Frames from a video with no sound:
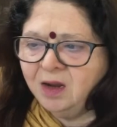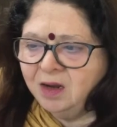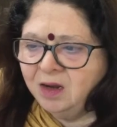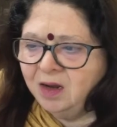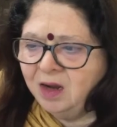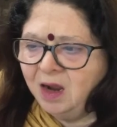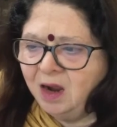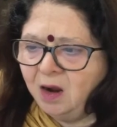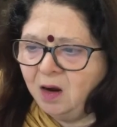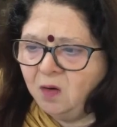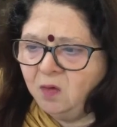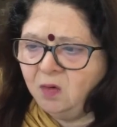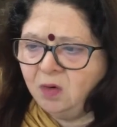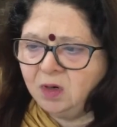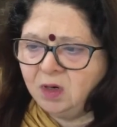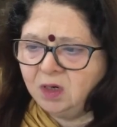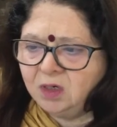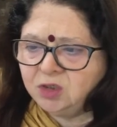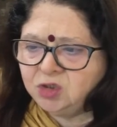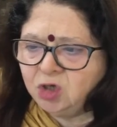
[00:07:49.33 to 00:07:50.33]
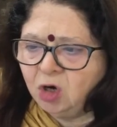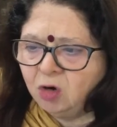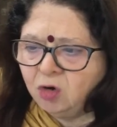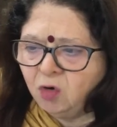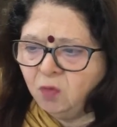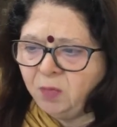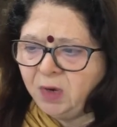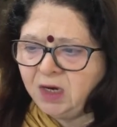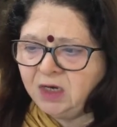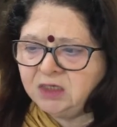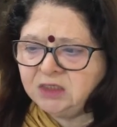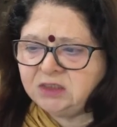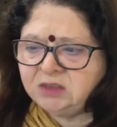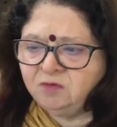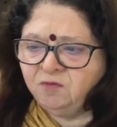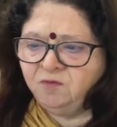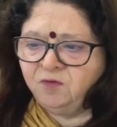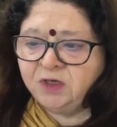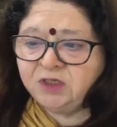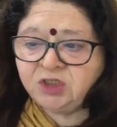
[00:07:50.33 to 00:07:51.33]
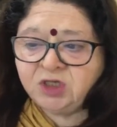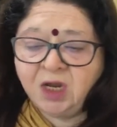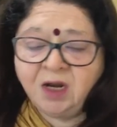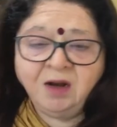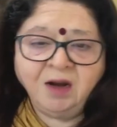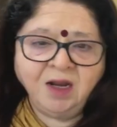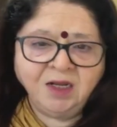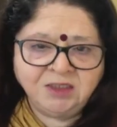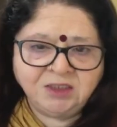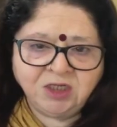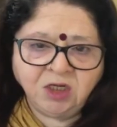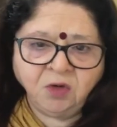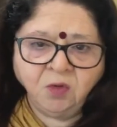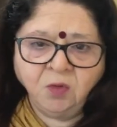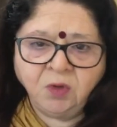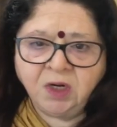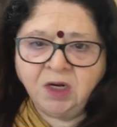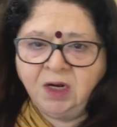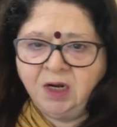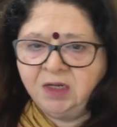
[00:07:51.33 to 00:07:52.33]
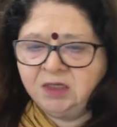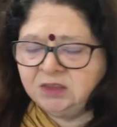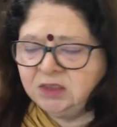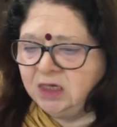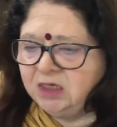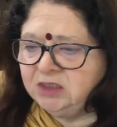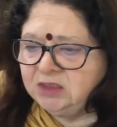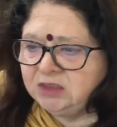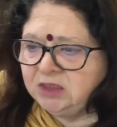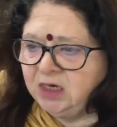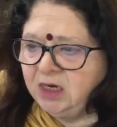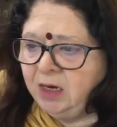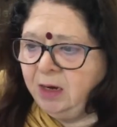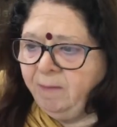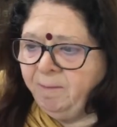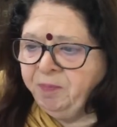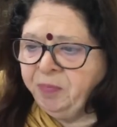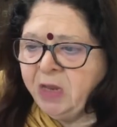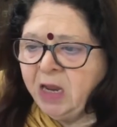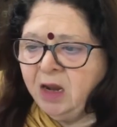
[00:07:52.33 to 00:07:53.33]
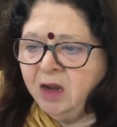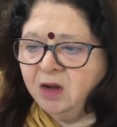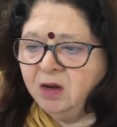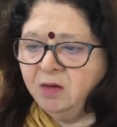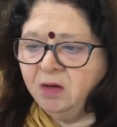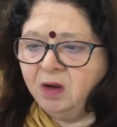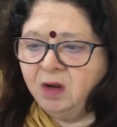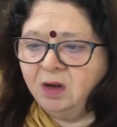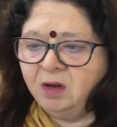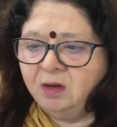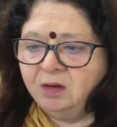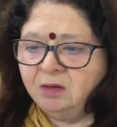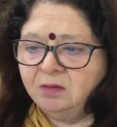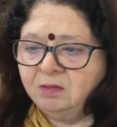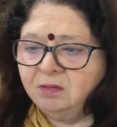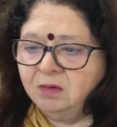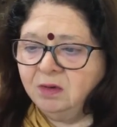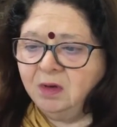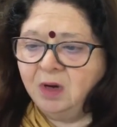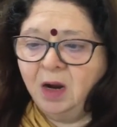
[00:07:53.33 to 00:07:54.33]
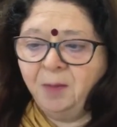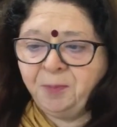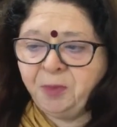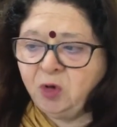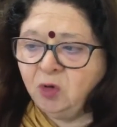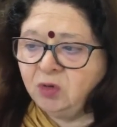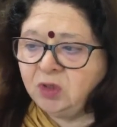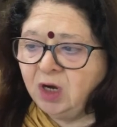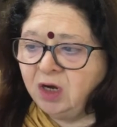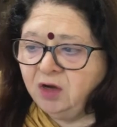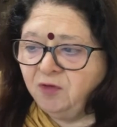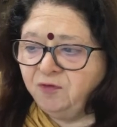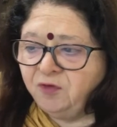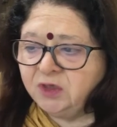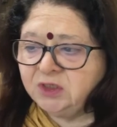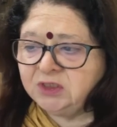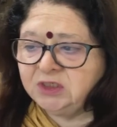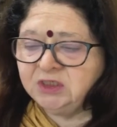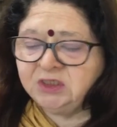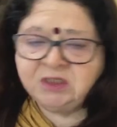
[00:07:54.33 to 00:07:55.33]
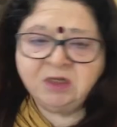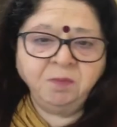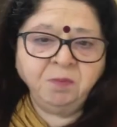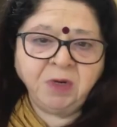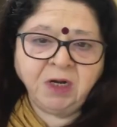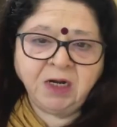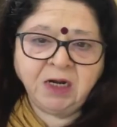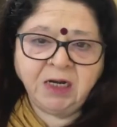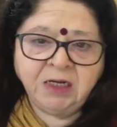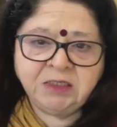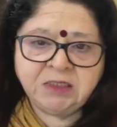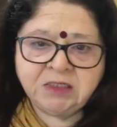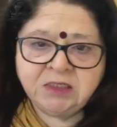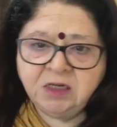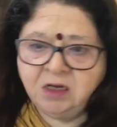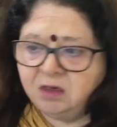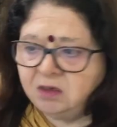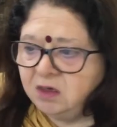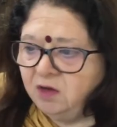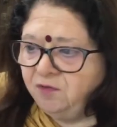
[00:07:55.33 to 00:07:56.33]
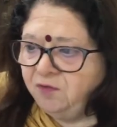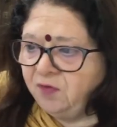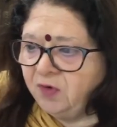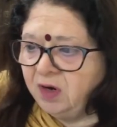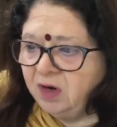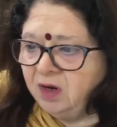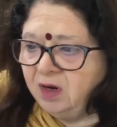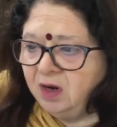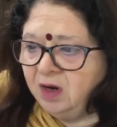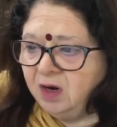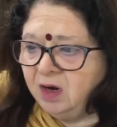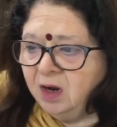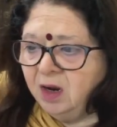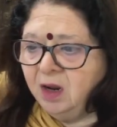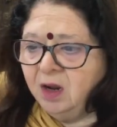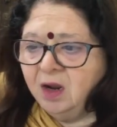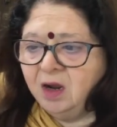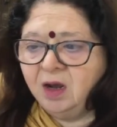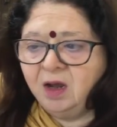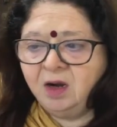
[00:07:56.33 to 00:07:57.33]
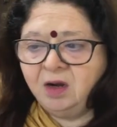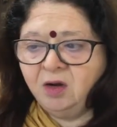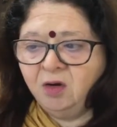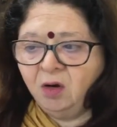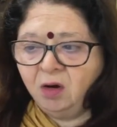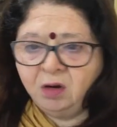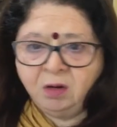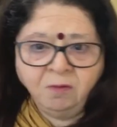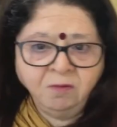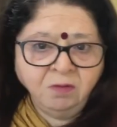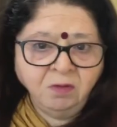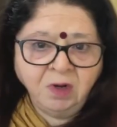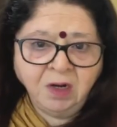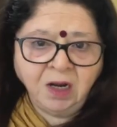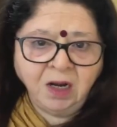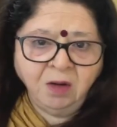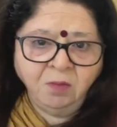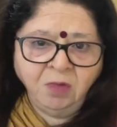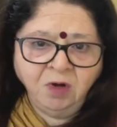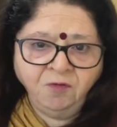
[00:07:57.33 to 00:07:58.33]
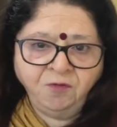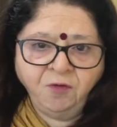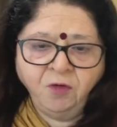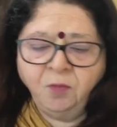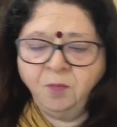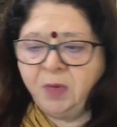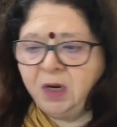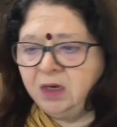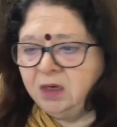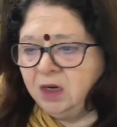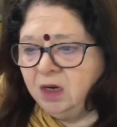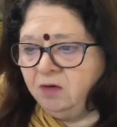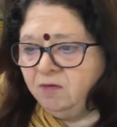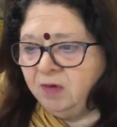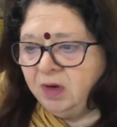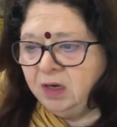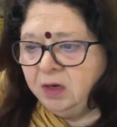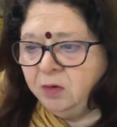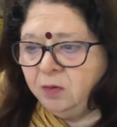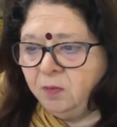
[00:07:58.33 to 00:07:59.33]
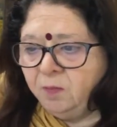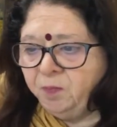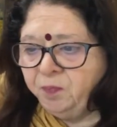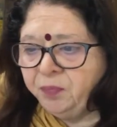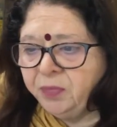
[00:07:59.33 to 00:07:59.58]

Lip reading: Now documents which are executed, as I said, up to 31st December 1985 are not liable for market value.